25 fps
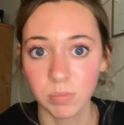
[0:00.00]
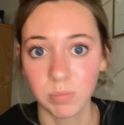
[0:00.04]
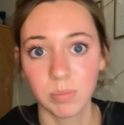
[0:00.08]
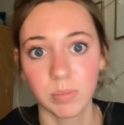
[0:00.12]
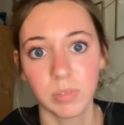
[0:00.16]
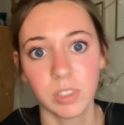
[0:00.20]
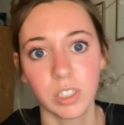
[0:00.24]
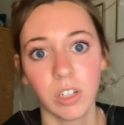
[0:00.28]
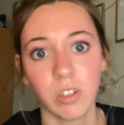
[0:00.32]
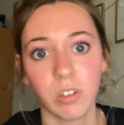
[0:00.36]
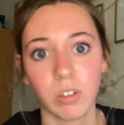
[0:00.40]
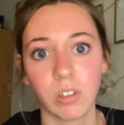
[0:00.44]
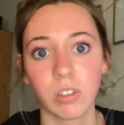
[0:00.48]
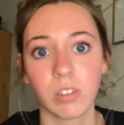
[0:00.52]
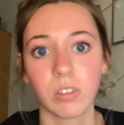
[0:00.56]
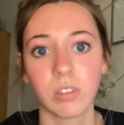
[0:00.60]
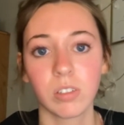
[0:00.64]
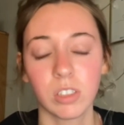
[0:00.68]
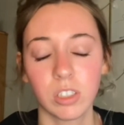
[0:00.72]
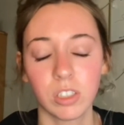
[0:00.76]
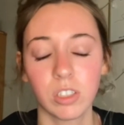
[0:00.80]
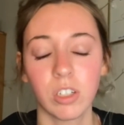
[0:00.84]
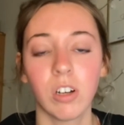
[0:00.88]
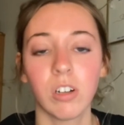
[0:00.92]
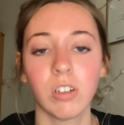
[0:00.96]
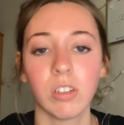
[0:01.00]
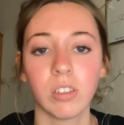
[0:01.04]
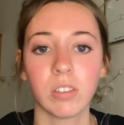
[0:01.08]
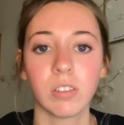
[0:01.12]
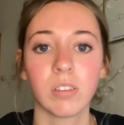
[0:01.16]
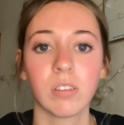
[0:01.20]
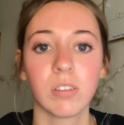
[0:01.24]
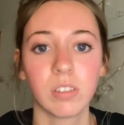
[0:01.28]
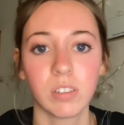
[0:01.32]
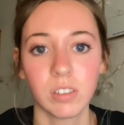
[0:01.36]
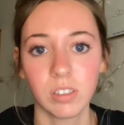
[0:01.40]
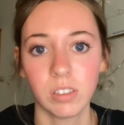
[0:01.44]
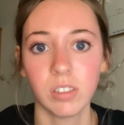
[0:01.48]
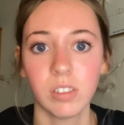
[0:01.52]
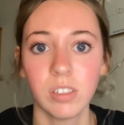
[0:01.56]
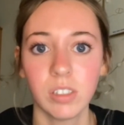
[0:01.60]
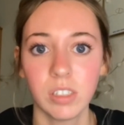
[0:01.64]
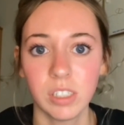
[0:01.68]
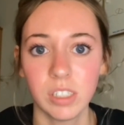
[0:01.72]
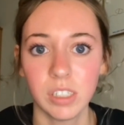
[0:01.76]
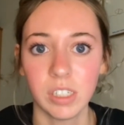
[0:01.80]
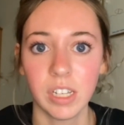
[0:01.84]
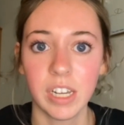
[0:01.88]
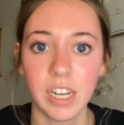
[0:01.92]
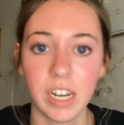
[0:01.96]
So salt
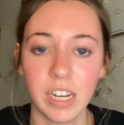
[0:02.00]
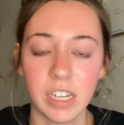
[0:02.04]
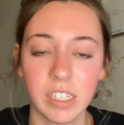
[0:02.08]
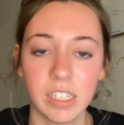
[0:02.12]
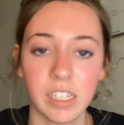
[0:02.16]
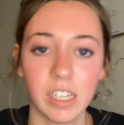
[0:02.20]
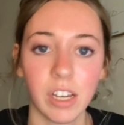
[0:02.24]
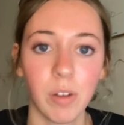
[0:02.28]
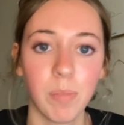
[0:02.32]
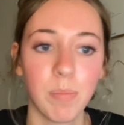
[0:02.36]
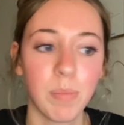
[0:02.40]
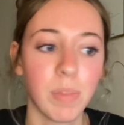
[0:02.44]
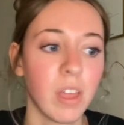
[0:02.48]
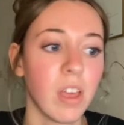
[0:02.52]
is NaCl.